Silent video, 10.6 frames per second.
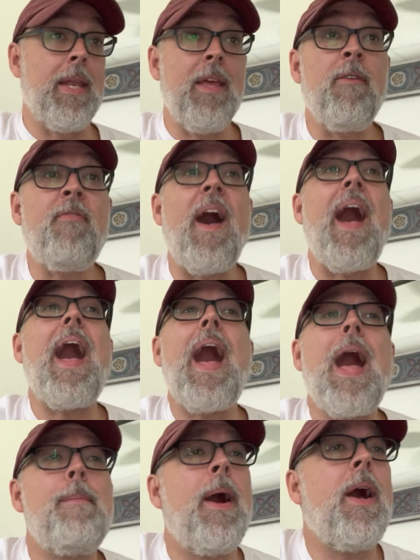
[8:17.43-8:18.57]
If
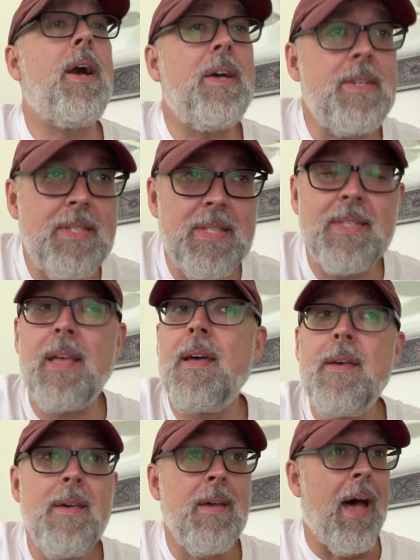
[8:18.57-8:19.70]
I must,
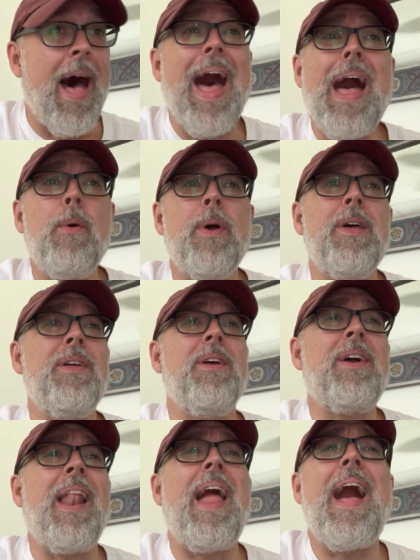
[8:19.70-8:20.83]
I
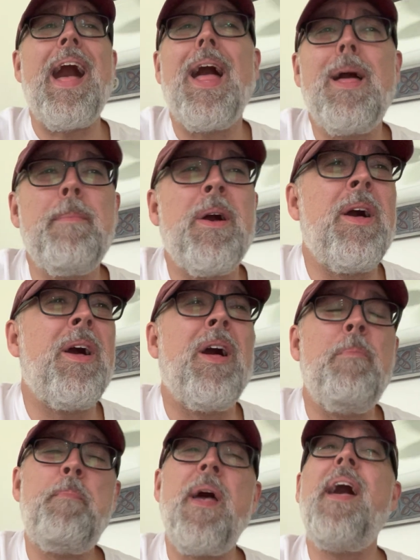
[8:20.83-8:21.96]
will climb
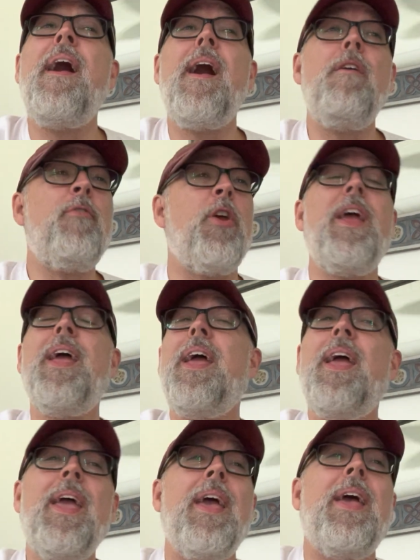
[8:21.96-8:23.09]
up every
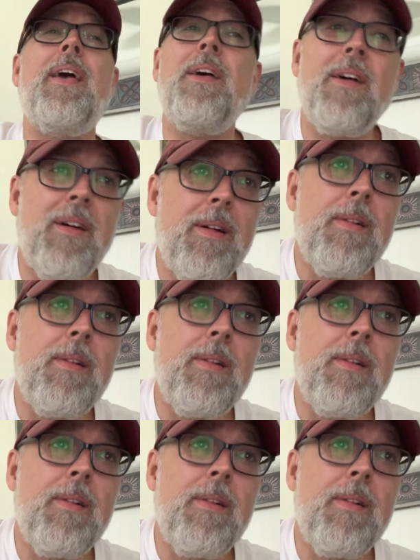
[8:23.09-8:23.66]
hill.